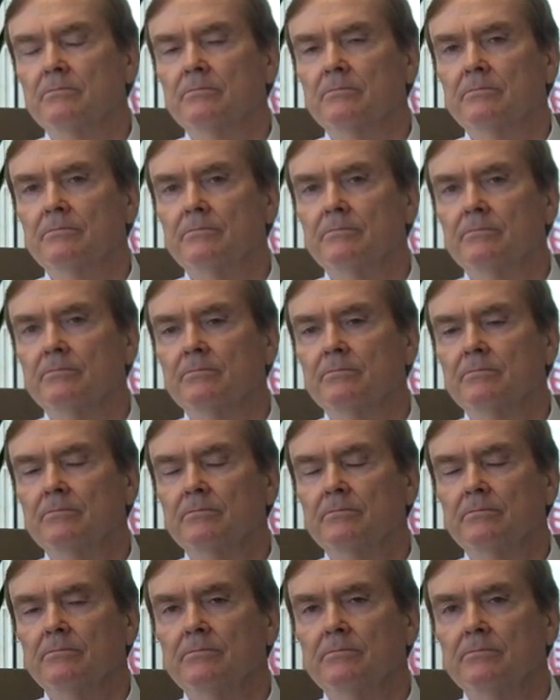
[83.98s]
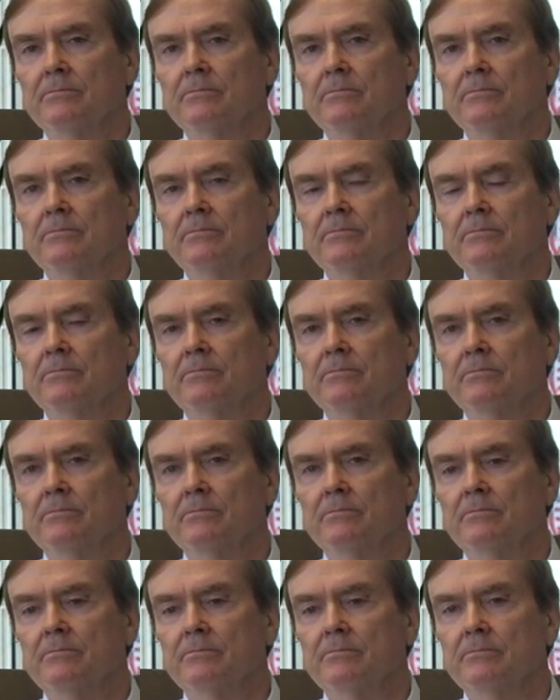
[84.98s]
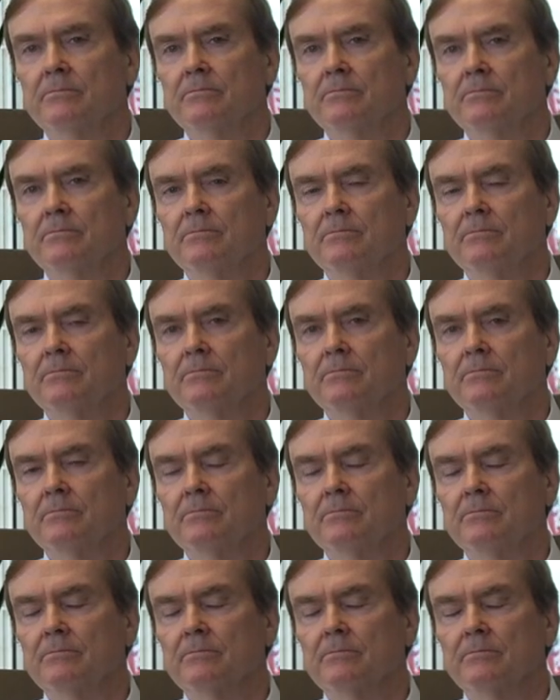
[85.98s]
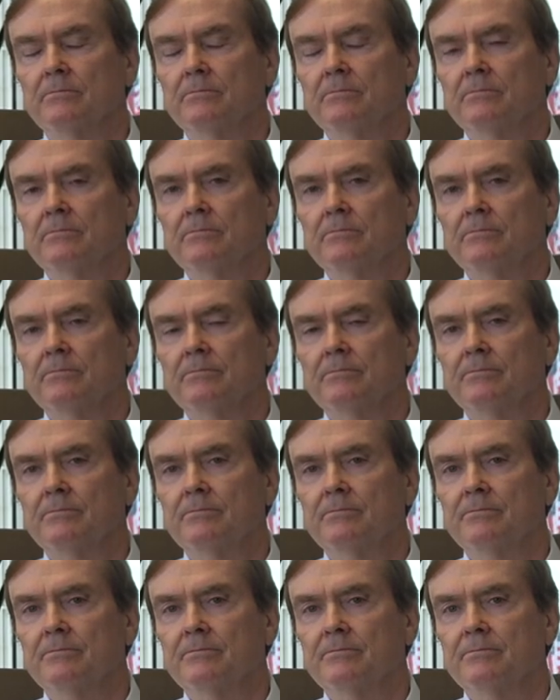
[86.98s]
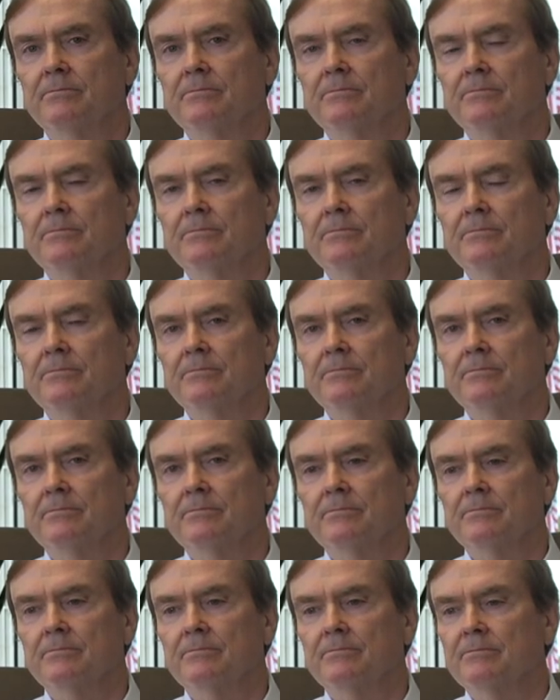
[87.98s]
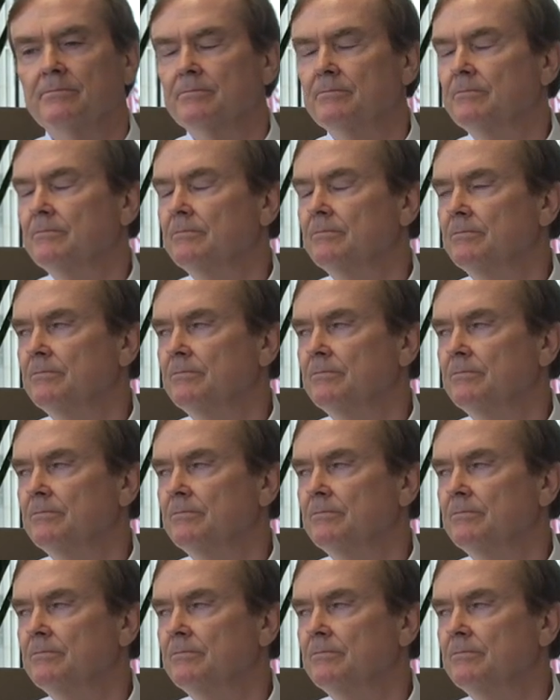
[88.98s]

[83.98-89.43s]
(silent)